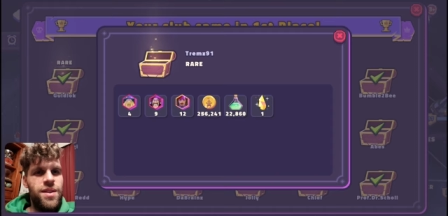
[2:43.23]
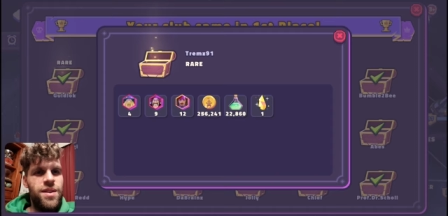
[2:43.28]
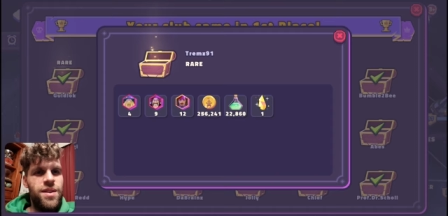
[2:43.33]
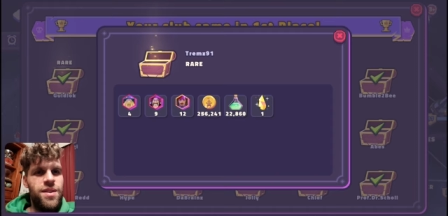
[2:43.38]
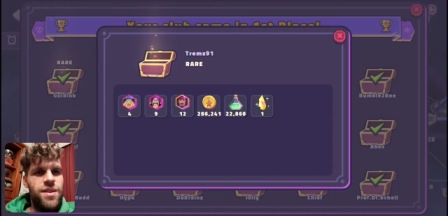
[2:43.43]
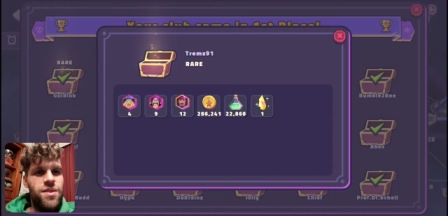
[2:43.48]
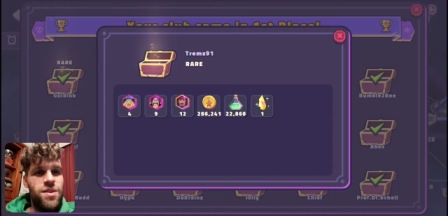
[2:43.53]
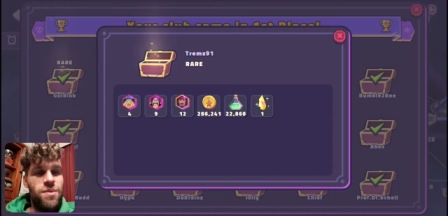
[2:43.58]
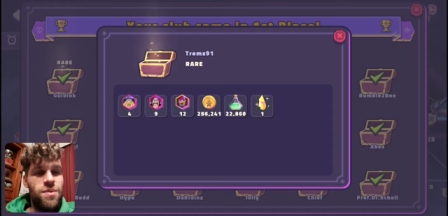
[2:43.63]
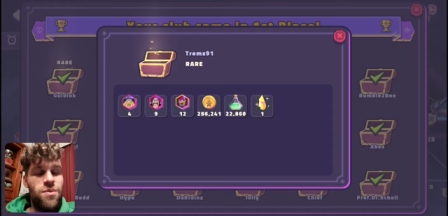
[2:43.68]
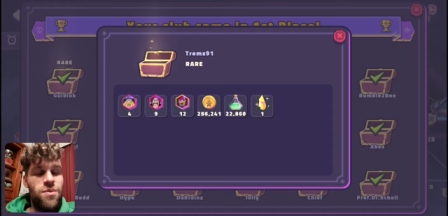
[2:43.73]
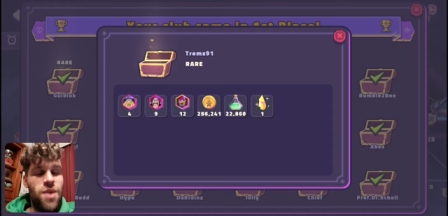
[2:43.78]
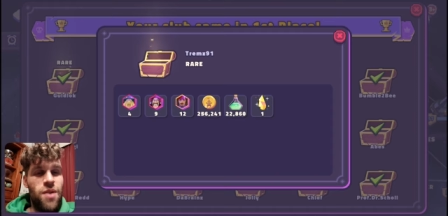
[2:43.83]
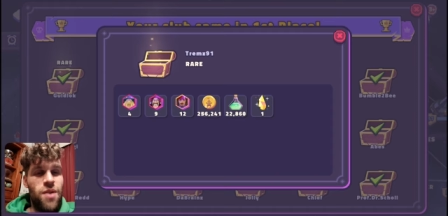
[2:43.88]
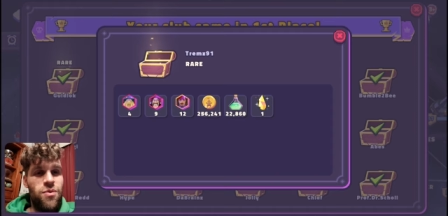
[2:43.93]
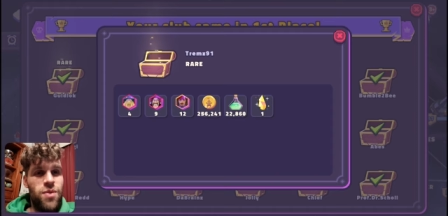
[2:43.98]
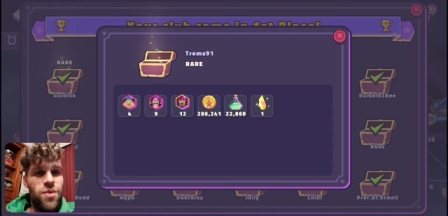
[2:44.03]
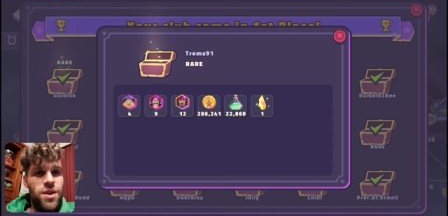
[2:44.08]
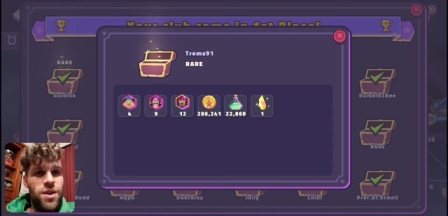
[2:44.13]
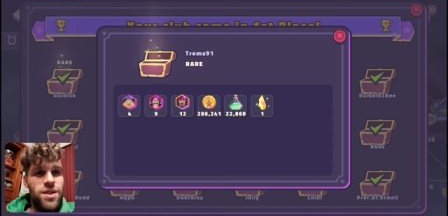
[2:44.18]
there's some
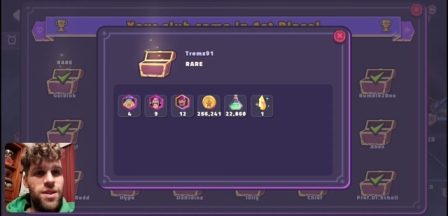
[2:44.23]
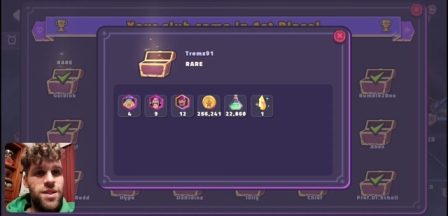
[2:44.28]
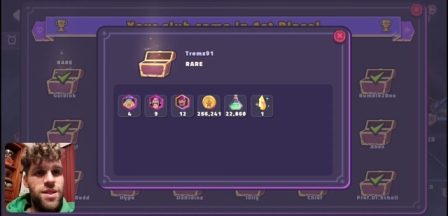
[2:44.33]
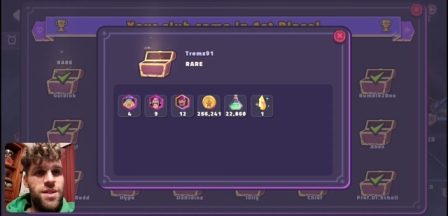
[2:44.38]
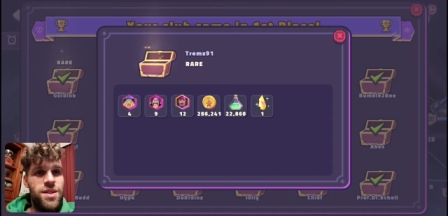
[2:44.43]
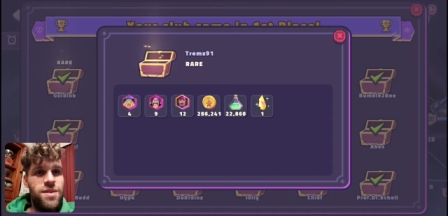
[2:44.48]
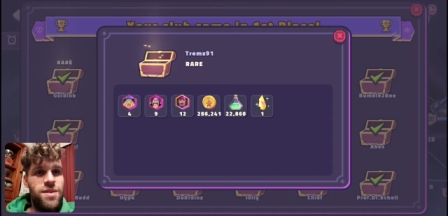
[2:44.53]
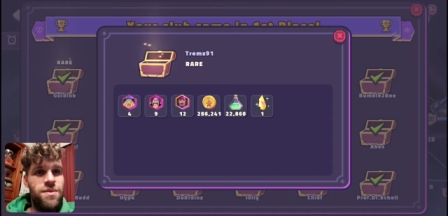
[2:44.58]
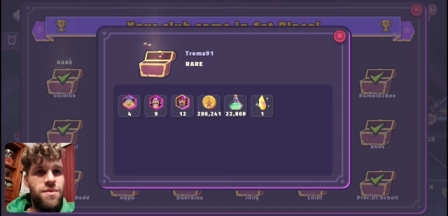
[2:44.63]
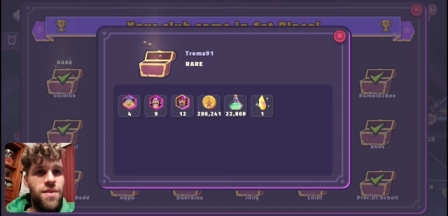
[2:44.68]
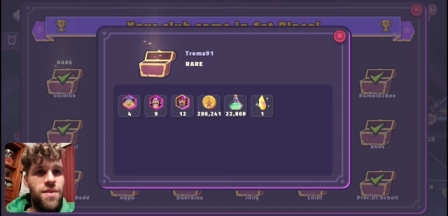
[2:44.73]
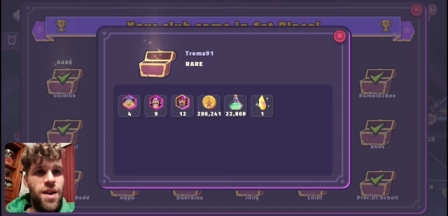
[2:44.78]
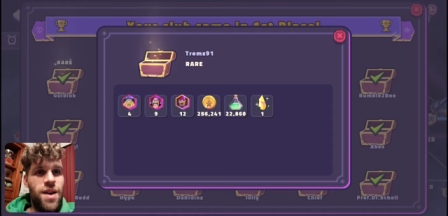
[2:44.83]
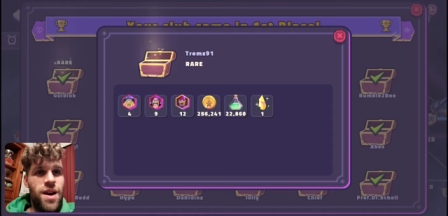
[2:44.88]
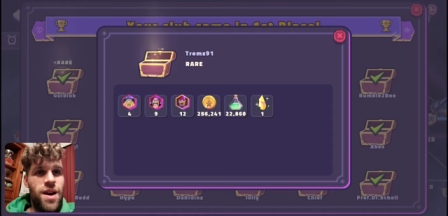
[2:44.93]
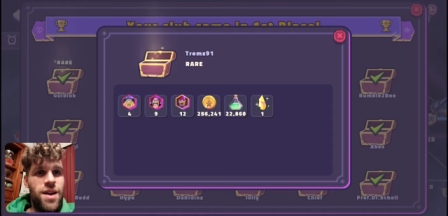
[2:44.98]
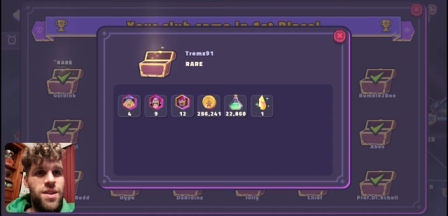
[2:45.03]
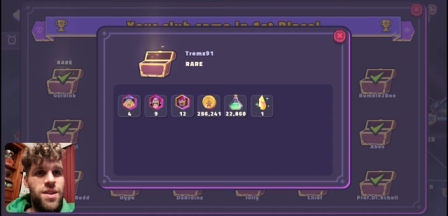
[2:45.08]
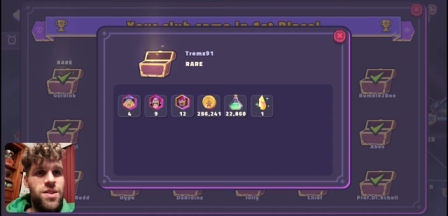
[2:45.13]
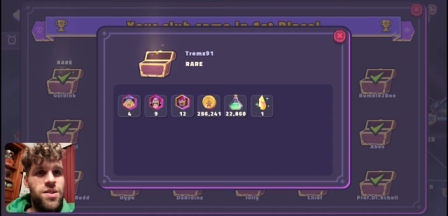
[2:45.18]
rough ones
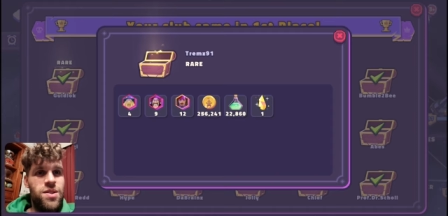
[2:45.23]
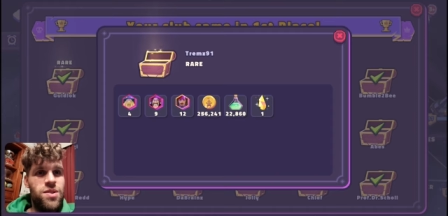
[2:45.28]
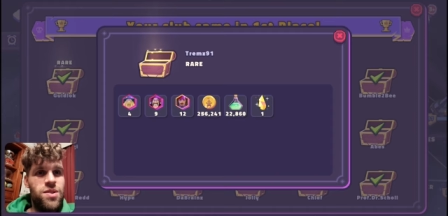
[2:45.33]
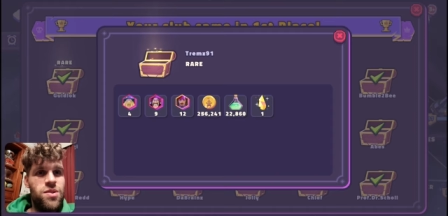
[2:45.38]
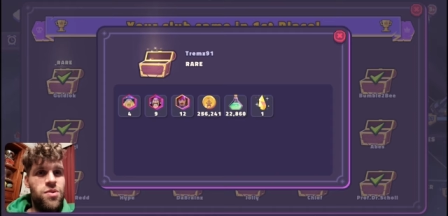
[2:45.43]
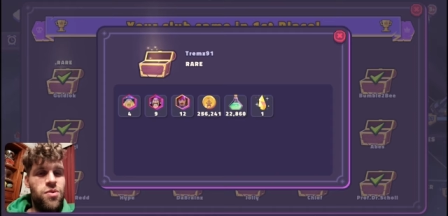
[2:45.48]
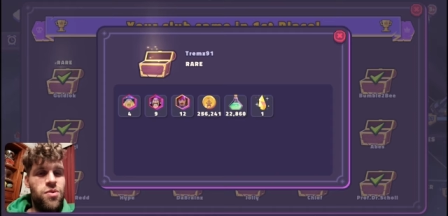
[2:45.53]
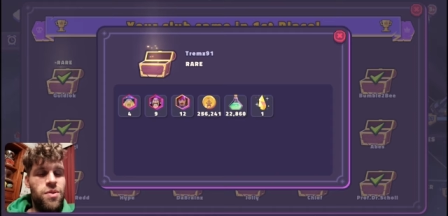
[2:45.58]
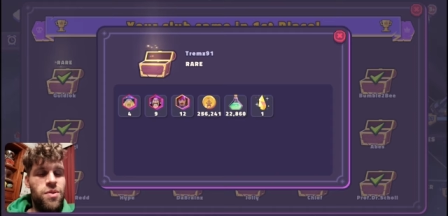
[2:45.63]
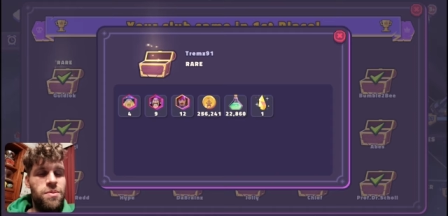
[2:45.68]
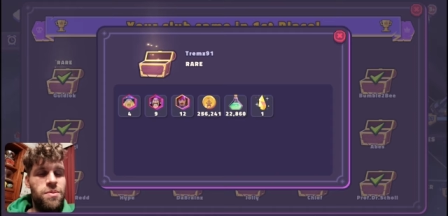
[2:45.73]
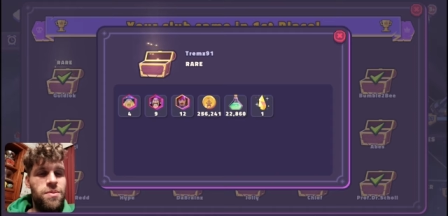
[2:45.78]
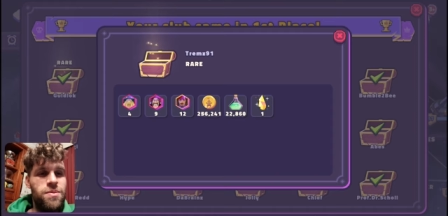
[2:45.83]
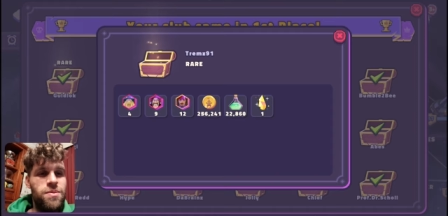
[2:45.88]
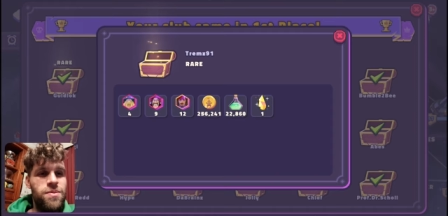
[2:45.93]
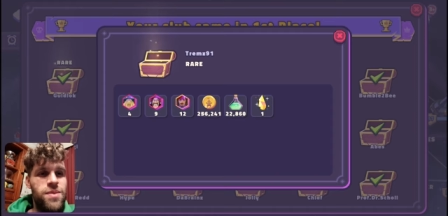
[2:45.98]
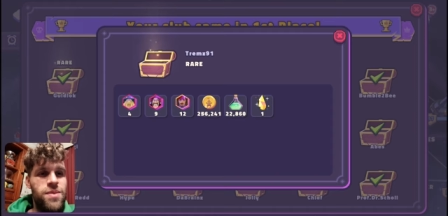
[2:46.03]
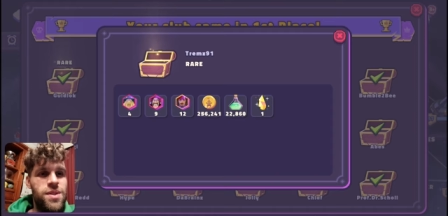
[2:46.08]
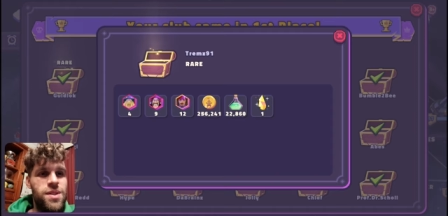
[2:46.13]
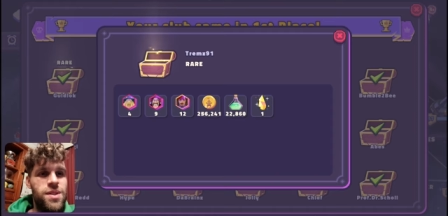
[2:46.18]
uh
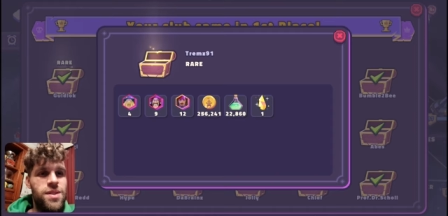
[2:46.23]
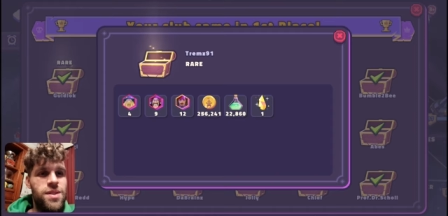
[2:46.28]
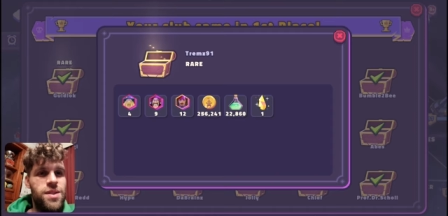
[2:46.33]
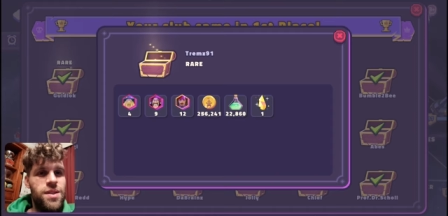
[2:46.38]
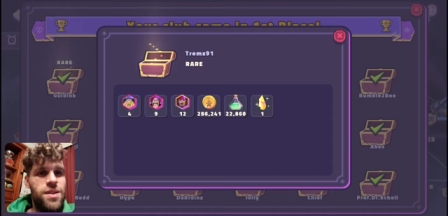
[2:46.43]
trims